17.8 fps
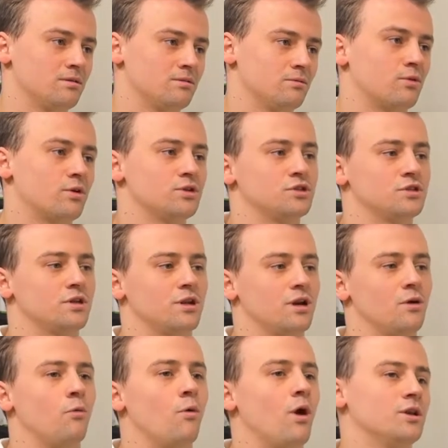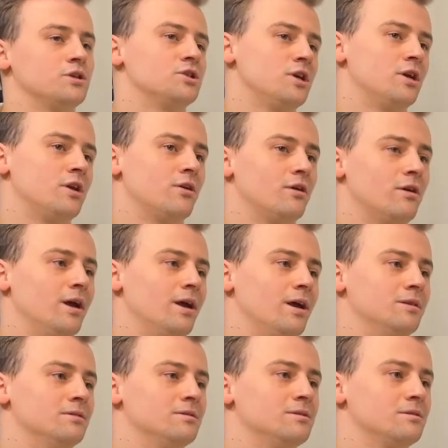We're just going to watch here
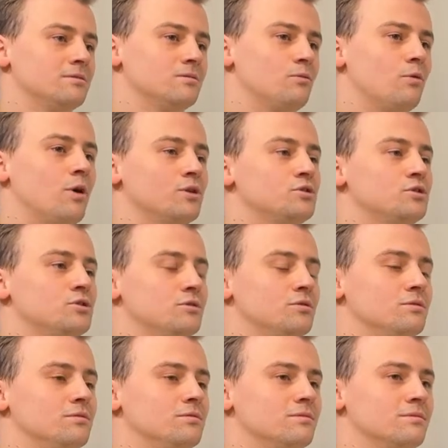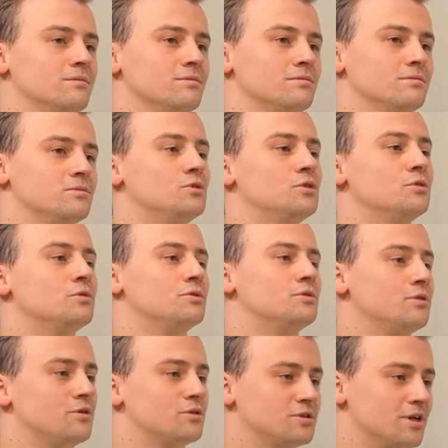and watch you do it
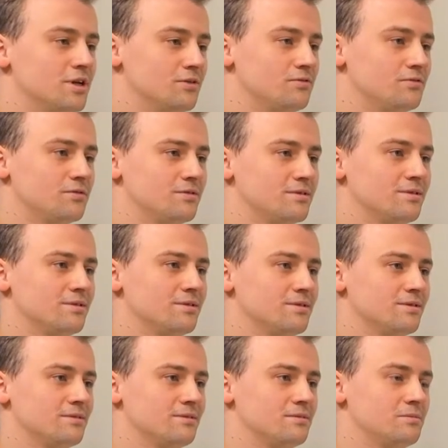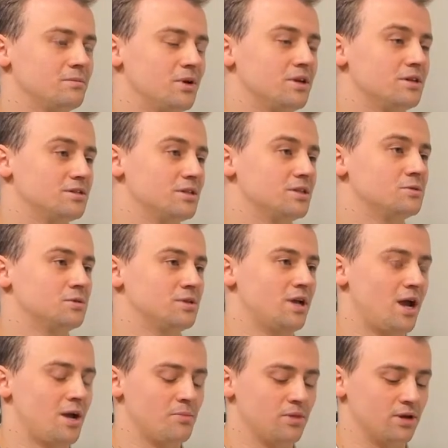to yourself. Because that's what's
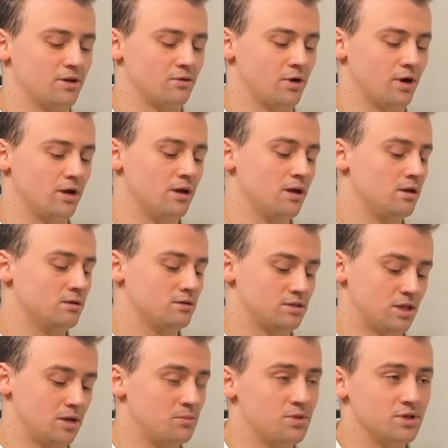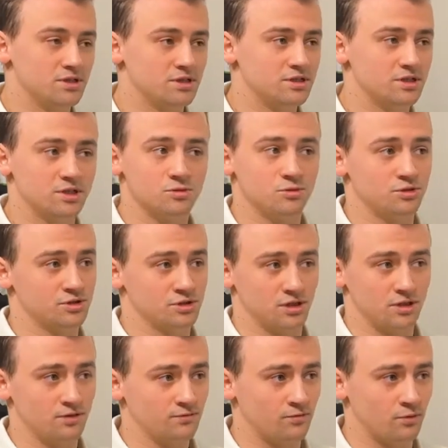happening, right? Some businesses will
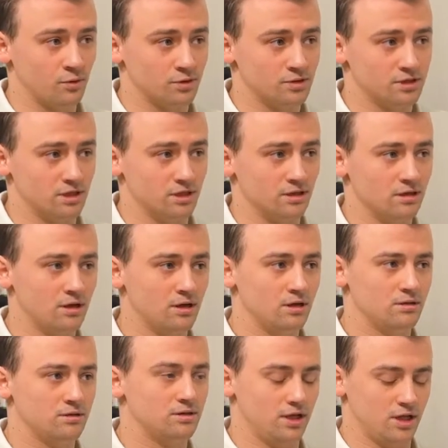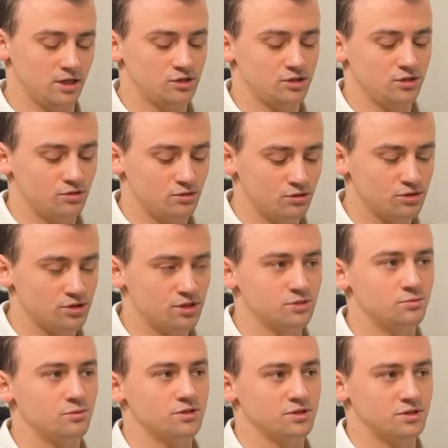still enforce it. Yeah. The institutions
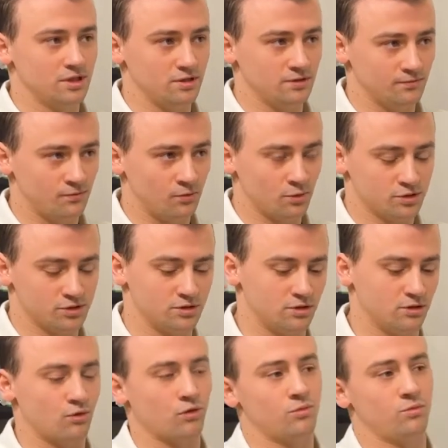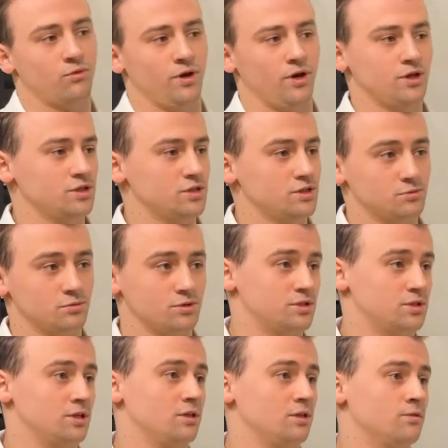will still enforce it. The corporations will
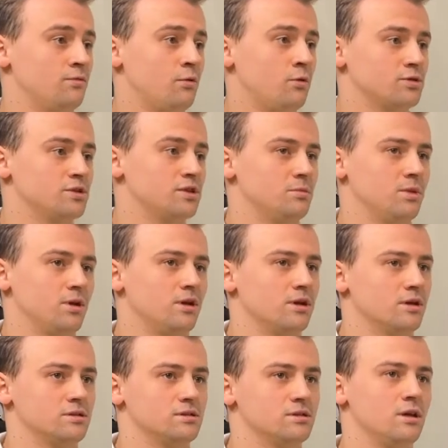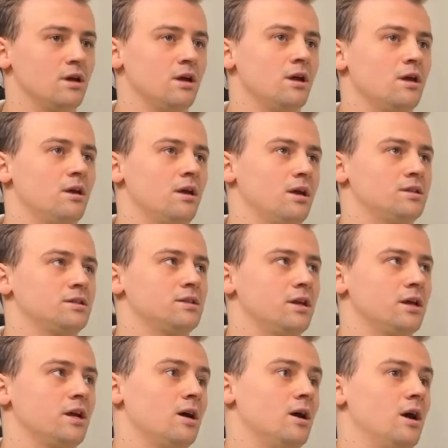still enforce it because it's
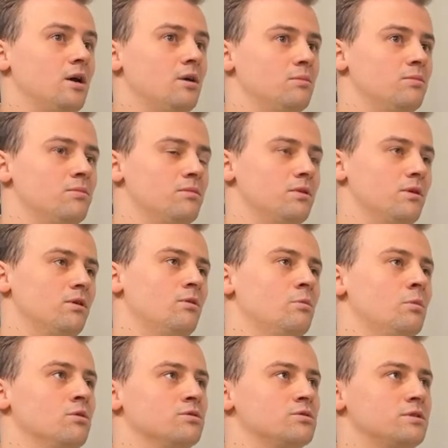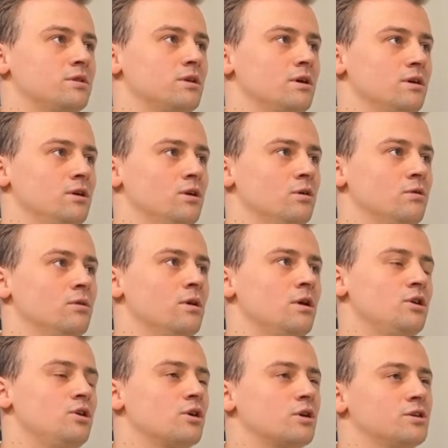like almost, uh, you know,
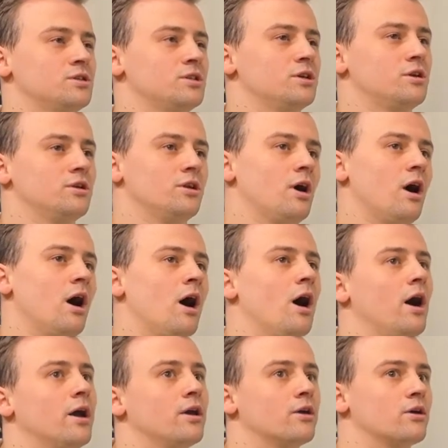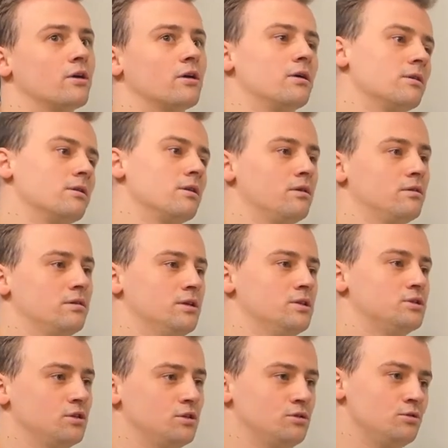you're considered a higher
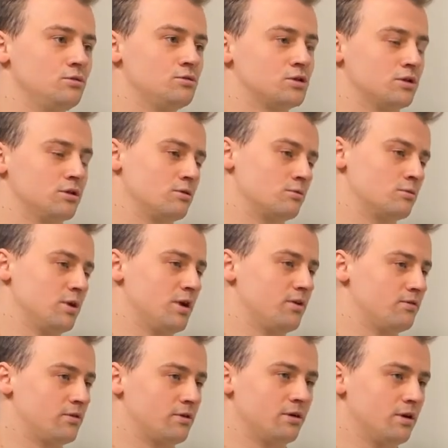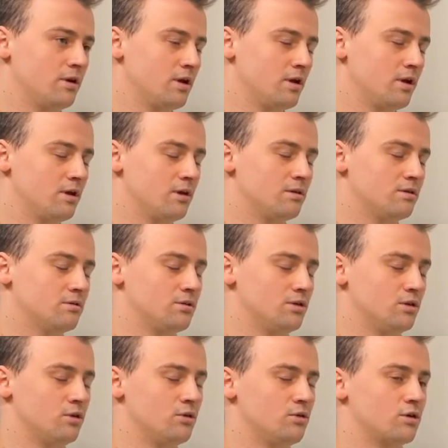institution or whatever. Mm-hmm. You
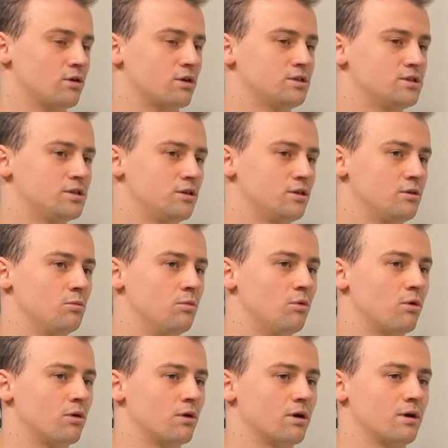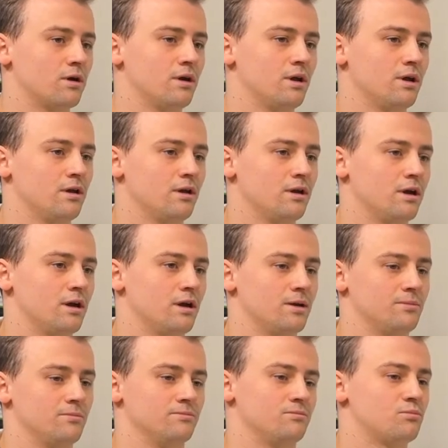know, you're considered more
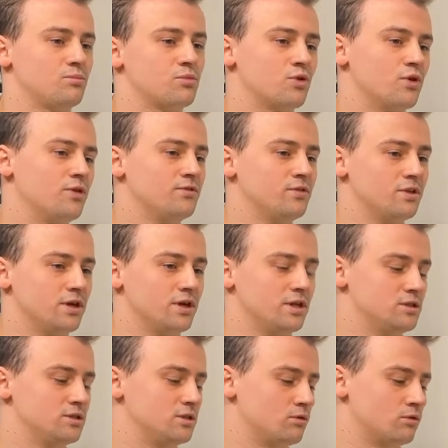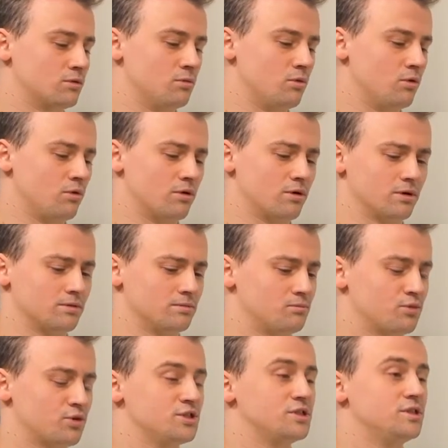um, privileged or more
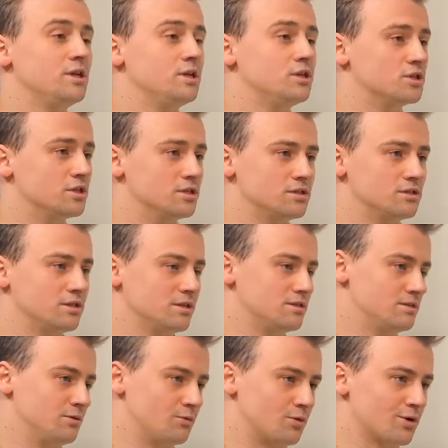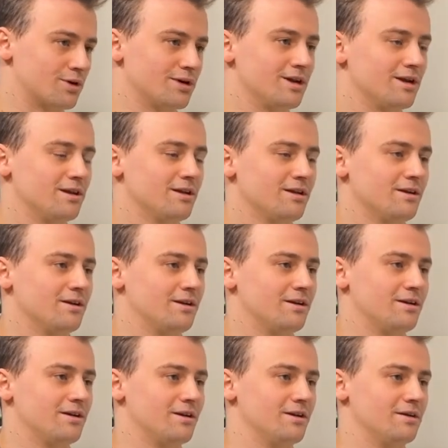prestigious that's the word
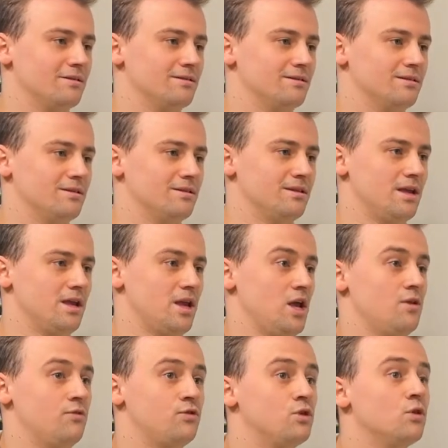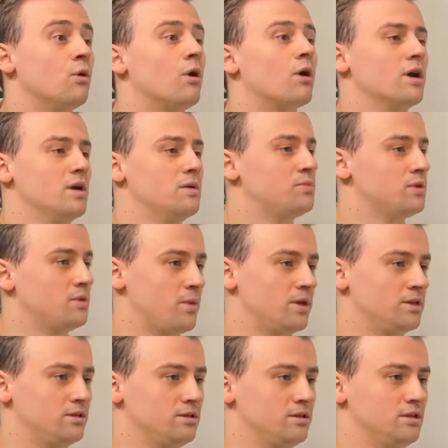mm-hmm. uh, if you are
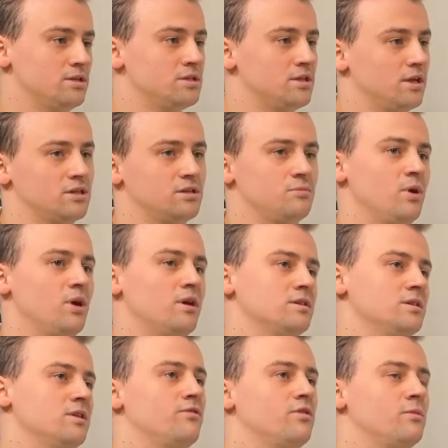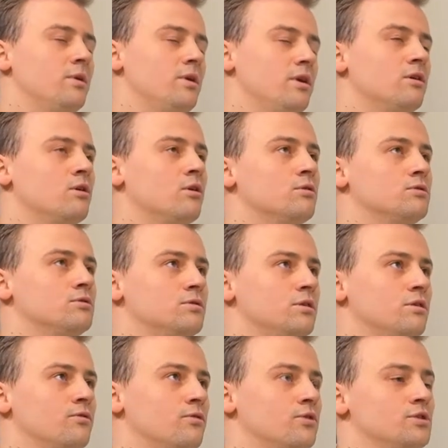implementing these things because everybody who goes to
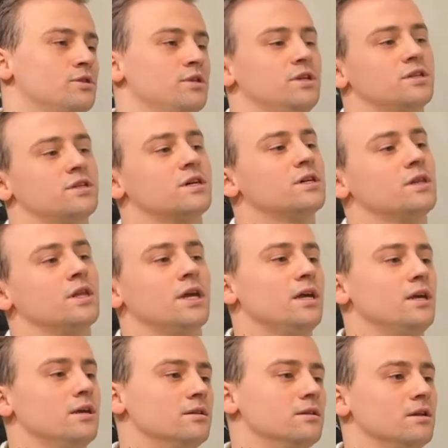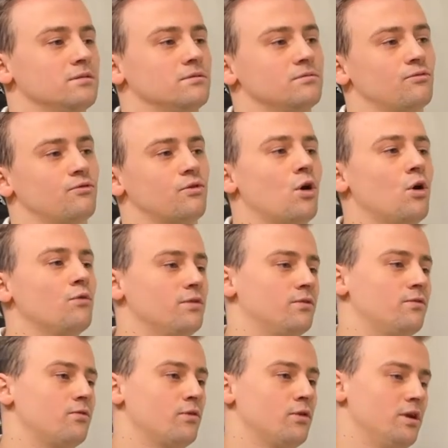university is clean and covid
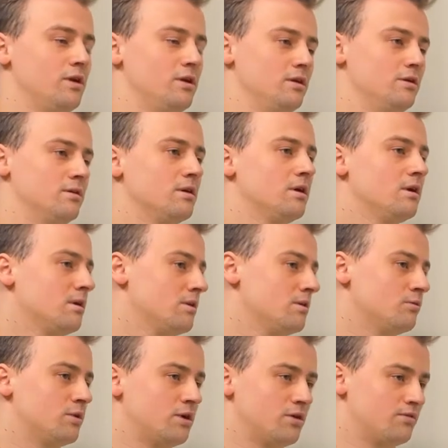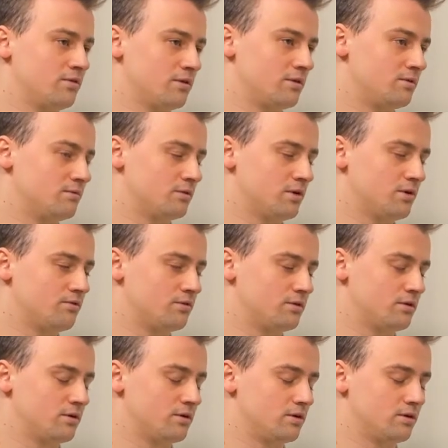free whatever whatever
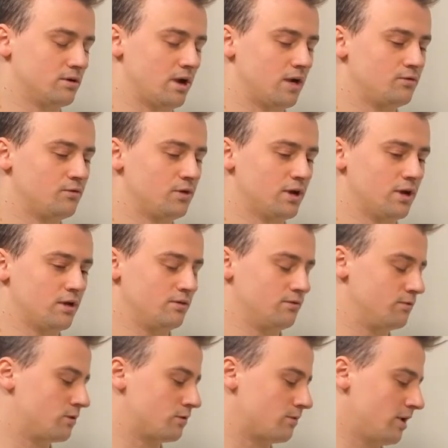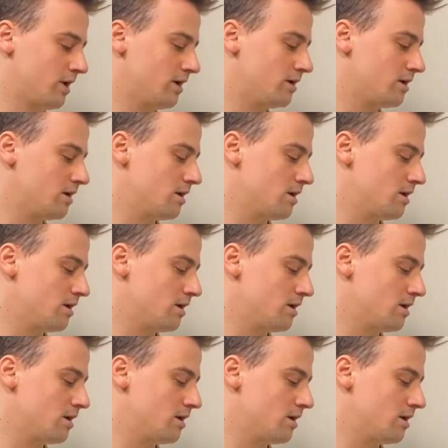they're advocating for, right?